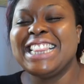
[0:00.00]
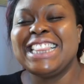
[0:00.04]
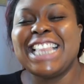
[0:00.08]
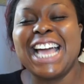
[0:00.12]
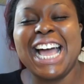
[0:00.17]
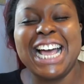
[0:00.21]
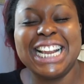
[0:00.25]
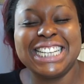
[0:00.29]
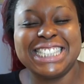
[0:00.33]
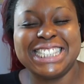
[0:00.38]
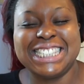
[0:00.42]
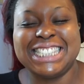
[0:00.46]

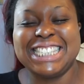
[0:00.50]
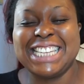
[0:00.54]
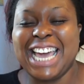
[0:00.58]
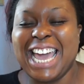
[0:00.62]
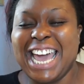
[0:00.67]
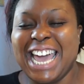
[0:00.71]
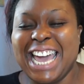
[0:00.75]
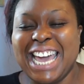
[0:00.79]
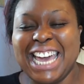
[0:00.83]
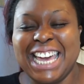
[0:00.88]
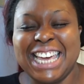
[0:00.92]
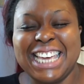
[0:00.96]
That
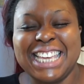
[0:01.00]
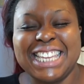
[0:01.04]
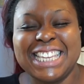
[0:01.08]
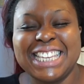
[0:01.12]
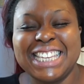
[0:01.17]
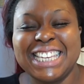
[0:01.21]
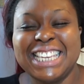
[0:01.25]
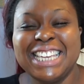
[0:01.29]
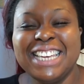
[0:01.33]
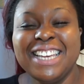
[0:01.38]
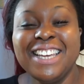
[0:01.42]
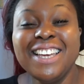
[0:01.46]
day,
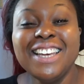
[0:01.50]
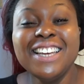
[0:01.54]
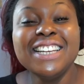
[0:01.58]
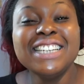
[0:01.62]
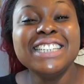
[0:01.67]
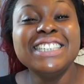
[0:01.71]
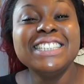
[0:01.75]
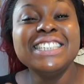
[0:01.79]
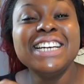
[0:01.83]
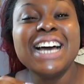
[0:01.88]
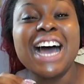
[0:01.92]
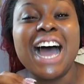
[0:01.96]

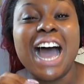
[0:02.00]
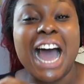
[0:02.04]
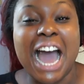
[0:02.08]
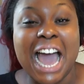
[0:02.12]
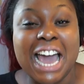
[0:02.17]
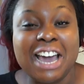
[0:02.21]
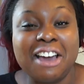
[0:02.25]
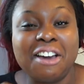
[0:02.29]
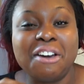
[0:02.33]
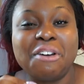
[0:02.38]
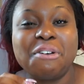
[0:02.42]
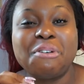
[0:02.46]

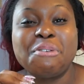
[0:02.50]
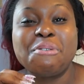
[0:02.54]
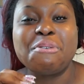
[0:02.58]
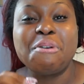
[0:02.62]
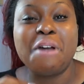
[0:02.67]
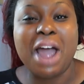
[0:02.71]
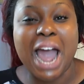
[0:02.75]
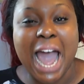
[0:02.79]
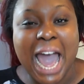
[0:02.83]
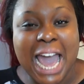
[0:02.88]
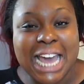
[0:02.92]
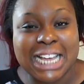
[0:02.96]
I
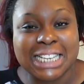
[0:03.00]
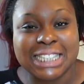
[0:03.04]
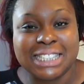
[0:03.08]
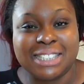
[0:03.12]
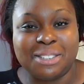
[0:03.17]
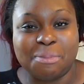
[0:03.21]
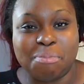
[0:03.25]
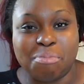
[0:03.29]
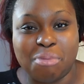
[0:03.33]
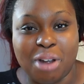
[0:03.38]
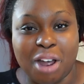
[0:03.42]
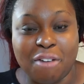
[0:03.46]
cried,
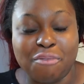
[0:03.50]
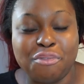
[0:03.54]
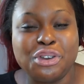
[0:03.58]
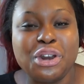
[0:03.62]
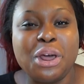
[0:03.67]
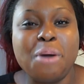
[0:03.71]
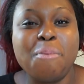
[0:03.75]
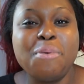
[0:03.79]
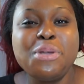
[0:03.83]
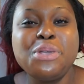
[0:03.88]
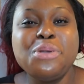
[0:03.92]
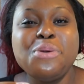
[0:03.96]
bruv. You
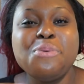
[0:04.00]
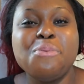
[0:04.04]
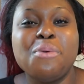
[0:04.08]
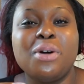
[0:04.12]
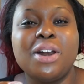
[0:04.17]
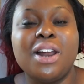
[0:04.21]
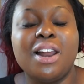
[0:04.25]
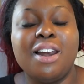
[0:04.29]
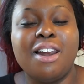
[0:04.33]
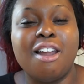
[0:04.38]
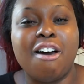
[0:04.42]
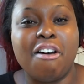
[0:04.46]
know when you
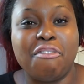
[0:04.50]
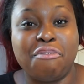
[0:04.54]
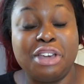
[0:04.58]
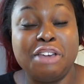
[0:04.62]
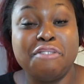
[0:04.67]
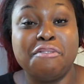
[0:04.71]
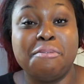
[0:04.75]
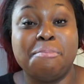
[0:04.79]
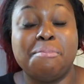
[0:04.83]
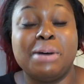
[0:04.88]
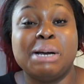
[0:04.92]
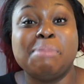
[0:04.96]
want to laugh,
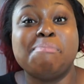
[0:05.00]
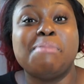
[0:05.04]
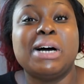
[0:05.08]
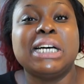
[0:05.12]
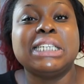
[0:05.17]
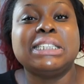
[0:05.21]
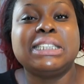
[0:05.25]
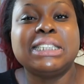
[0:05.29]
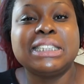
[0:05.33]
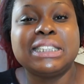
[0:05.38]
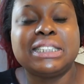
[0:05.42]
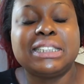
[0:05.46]
even
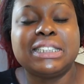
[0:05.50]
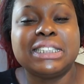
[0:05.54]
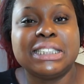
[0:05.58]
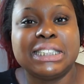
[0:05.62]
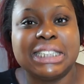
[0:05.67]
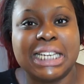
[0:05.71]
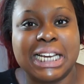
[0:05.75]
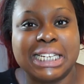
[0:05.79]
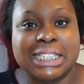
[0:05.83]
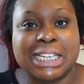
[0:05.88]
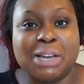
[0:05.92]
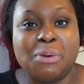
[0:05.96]
my
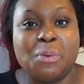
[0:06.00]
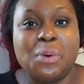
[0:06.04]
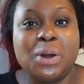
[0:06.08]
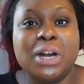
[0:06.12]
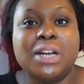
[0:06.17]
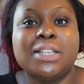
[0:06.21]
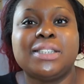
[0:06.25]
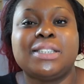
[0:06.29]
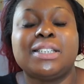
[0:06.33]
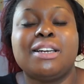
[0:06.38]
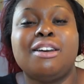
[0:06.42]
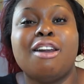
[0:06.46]
sisters here, they
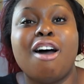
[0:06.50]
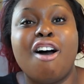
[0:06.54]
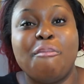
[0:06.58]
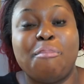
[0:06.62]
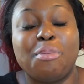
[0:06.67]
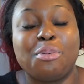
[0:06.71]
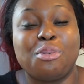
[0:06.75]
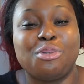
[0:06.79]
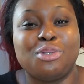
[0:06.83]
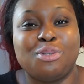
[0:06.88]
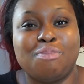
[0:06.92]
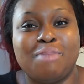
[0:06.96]
wanted to
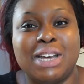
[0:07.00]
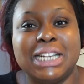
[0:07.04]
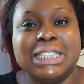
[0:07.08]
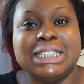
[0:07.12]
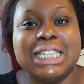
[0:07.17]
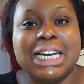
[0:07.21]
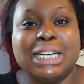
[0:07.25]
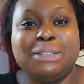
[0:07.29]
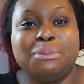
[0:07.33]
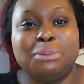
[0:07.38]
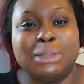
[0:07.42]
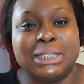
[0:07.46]
laugh because my
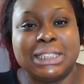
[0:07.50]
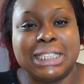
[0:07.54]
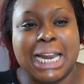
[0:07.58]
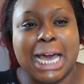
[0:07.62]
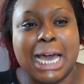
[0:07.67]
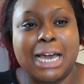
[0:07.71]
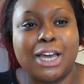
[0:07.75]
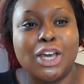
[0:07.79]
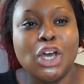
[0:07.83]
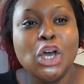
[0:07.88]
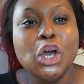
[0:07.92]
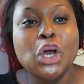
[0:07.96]
dad was
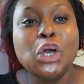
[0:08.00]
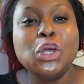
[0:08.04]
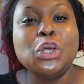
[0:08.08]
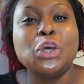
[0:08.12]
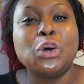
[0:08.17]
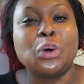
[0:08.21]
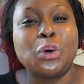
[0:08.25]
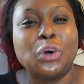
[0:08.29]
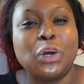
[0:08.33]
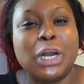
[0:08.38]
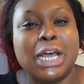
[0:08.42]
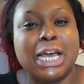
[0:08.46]
like,
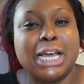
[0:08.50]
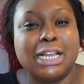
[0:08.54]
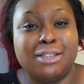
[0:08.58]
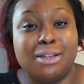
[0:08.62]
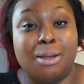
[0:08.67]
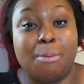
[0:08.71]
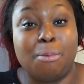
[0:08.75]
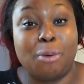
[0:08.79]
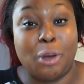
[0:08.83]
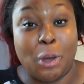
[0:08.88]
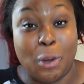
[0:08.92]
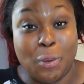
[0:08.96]
you're going to
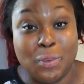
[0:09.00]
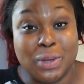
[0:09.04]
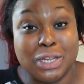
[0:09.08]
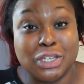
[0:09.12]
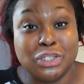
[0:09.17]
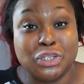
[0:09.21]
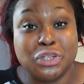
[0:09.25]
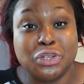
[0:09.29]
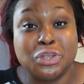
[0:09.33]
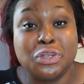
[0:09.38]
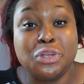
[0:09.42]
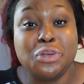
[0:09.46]
end up
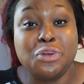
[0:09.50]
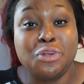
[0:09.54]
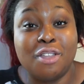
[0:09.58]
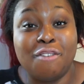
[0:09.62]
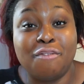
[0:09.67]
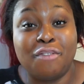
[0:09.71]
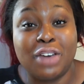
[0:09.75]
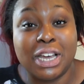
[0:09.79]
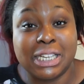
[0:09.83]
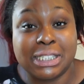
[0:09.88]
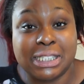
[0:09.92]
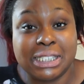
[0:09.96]
going to the
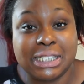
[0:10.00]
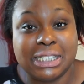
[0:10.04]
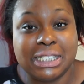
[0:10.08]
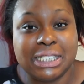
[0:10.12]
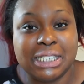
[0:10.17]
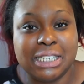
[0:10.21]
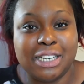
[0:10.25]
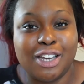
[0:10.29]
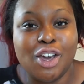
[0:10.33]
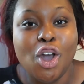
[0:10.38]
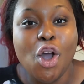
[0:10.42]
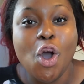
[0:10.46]

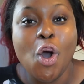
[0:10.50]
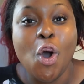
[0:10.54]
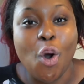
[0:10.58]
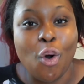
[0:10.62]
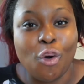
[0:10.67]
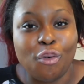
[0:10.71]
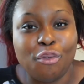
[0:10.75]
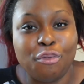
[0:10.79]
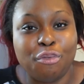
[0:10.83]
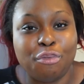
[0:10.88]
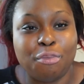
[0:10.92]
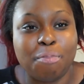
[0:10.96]
University
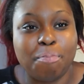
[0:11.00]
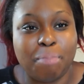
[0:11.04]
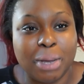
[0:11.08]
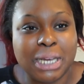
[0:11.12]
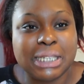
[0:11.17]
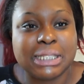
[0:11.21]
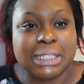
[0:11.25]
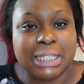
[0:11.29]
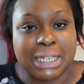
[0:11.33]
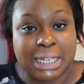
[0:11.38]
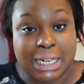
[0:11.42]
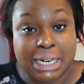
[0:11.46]
of
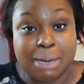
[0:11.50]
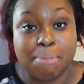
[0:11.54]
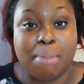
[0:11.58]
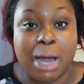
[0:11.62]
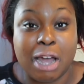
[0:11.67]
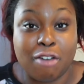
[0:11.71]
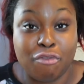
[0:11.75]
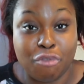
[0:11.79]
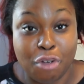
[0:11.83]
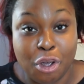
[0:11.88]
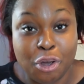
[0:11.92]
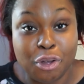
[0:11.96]
basically
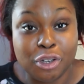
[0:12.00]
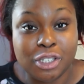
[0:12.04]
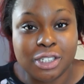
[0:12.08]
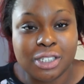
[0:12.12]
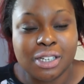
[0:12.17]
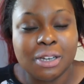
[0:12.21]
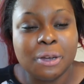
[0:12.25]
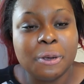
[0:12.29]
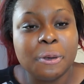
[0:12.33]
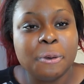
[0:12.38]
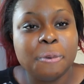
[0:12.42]
my road.